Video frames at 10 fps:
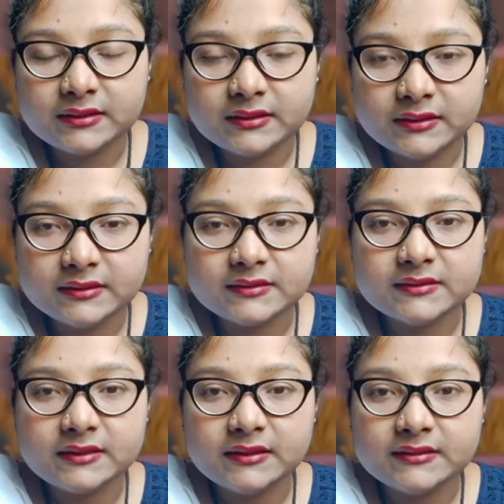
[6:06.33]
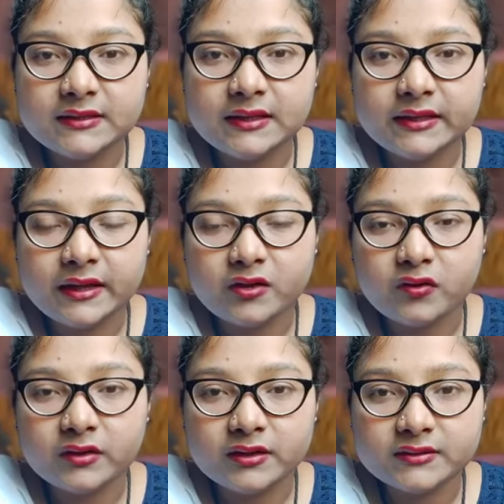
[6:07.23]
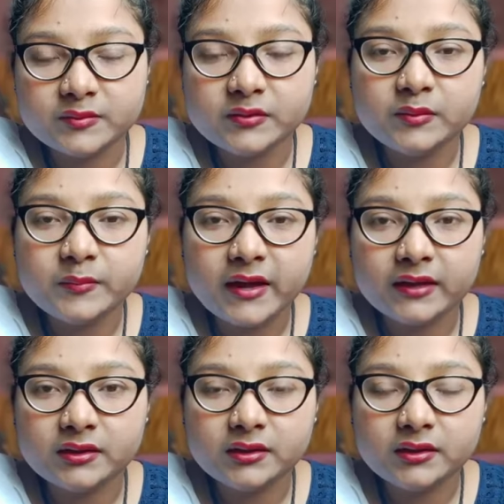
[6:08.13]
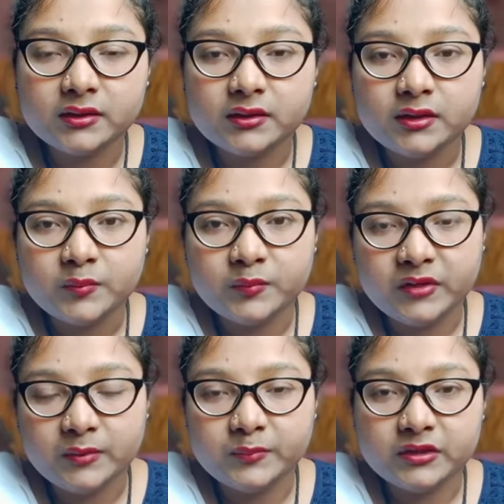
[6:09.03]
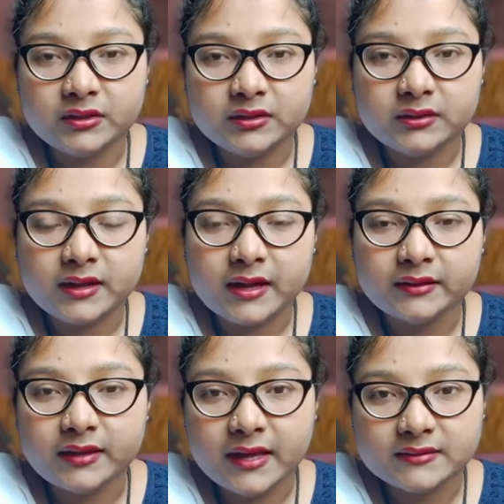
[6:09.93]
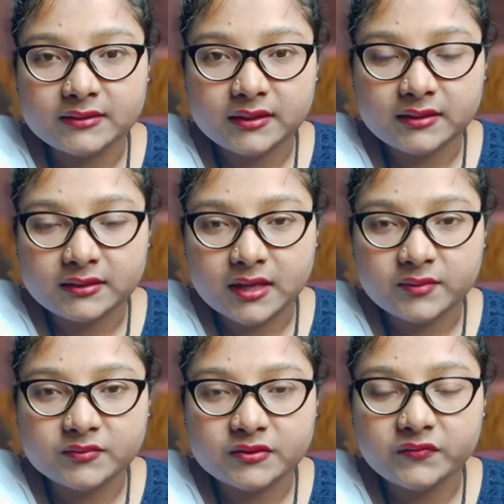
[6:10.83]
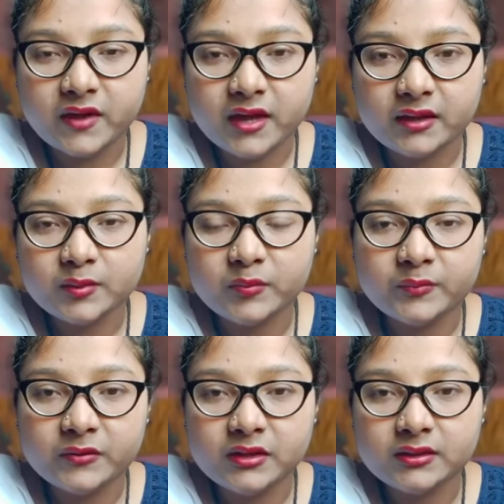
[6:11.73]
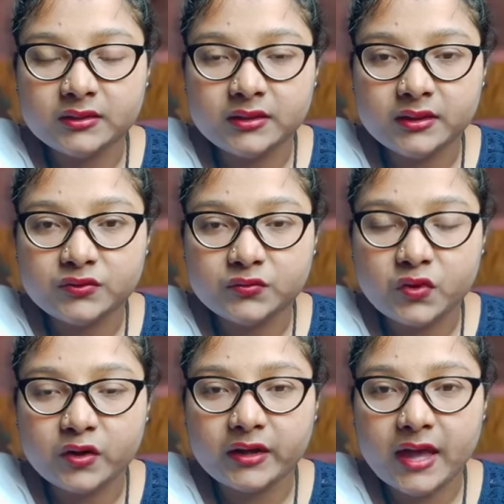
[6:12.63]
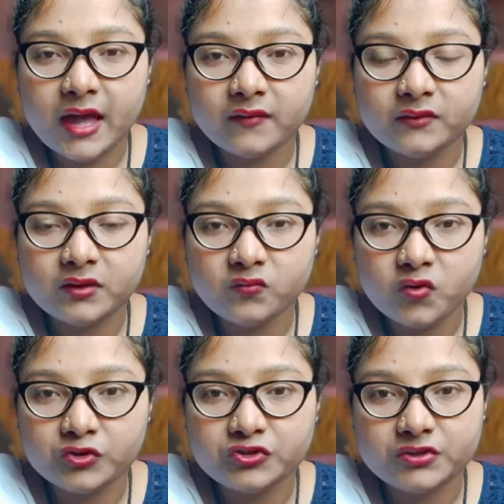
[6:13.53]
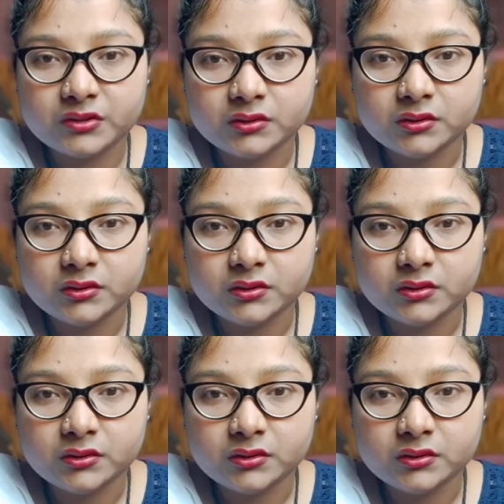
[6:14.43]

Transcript: is easily recognizable by the people at the ancient times, where the people, they do not have the watch